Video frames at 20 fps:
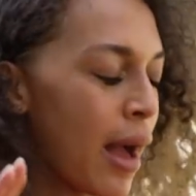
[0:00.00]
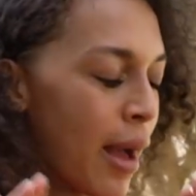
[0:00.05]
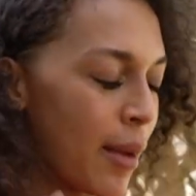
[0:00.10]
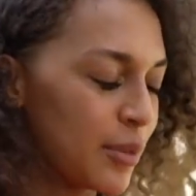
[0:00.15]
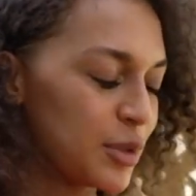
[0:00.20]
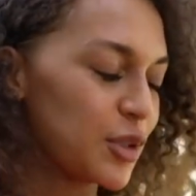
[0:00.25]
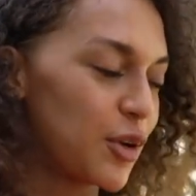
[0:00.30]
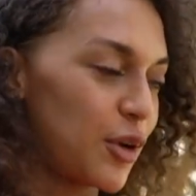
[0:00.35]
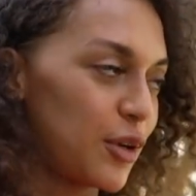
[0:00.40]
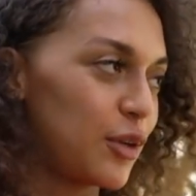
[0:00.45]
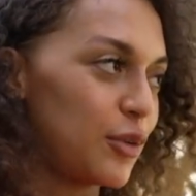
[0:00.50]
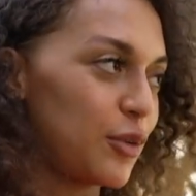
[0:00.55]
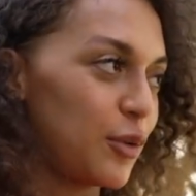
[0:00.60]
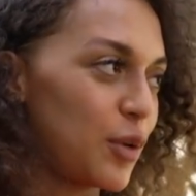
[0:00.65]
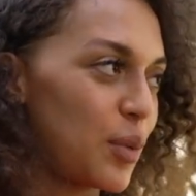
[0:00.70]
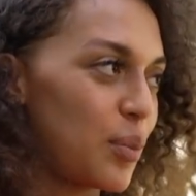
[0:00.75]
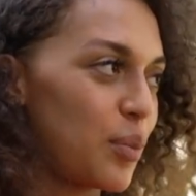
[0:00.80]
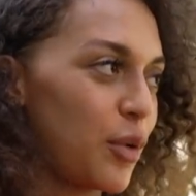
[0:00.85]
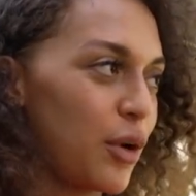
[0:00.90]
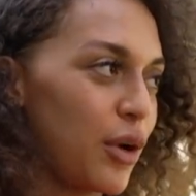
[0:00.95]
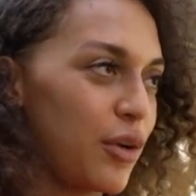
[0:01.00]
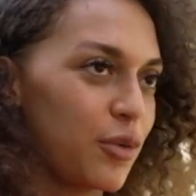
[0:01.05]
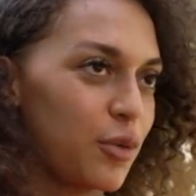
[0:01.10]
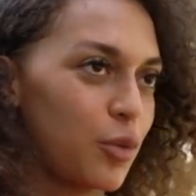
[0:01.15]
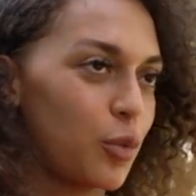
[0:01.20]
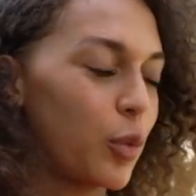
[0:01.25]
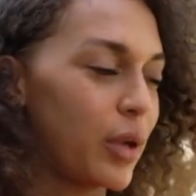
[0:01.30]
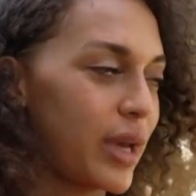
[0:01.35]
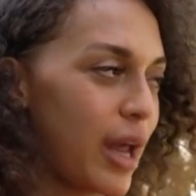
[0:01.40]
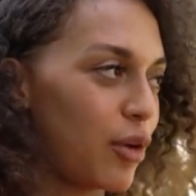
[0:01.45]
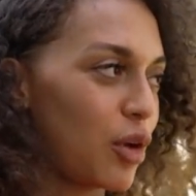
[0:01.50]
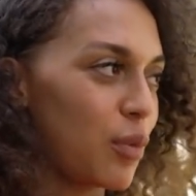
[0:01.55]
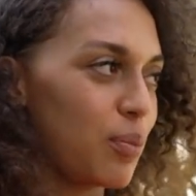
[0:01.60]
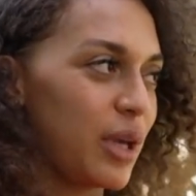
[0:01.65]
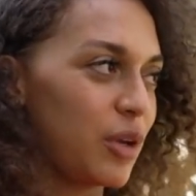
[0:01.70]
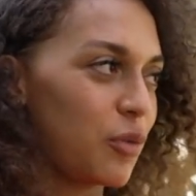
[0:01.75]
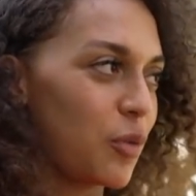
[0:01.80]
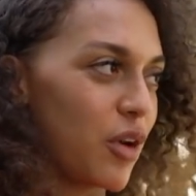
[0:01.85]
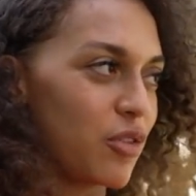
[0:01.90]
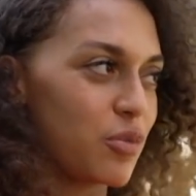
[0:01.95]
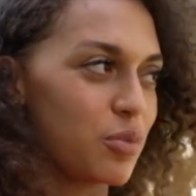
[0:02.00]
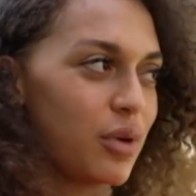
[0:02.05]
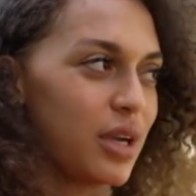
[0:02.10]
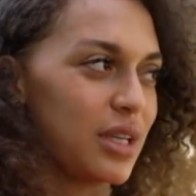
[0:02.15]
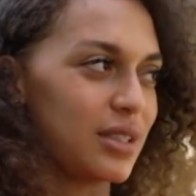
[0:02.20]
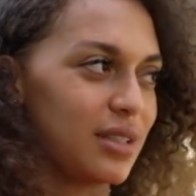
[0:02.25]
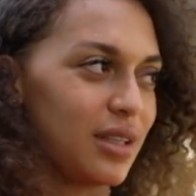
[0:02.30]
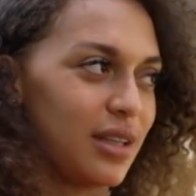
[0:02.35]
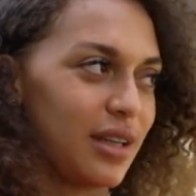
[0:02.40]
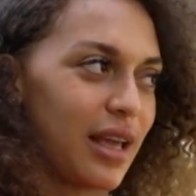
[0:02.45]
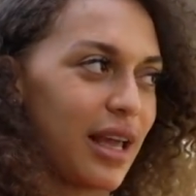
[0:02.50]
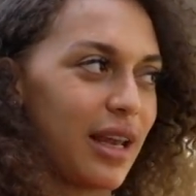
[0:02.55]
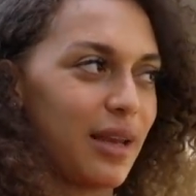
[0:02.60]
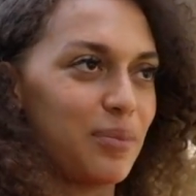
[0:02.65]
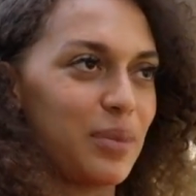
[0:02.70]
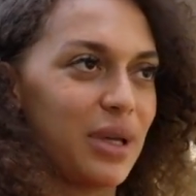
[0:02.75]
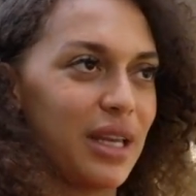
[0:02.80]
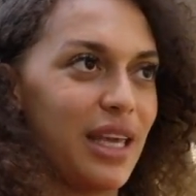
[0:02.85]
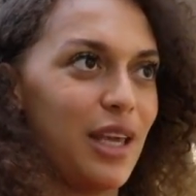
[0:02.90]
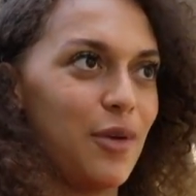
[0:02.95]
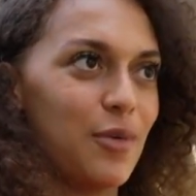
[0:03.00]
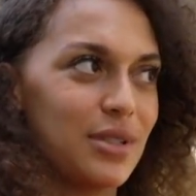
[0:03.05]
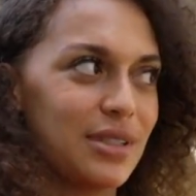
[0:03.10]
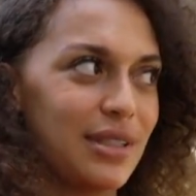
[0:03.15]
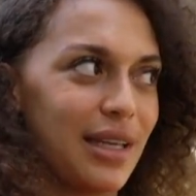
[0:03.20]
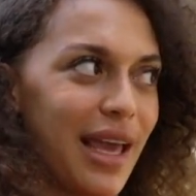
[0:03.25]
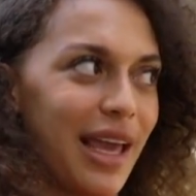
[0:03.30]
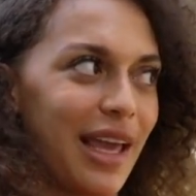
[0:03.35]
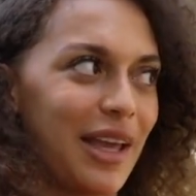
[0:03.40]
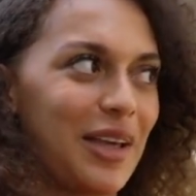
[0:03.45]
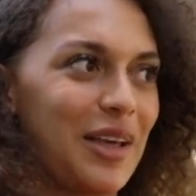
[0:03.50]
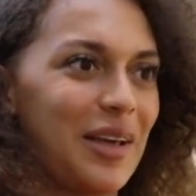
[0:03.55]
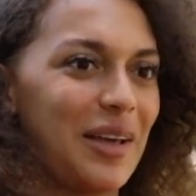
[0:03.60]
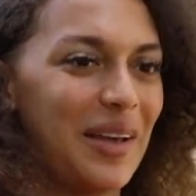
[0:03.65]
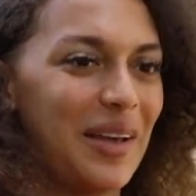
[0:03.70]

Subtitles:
I'm just gonna do the birth without a midwife present. And but he was like,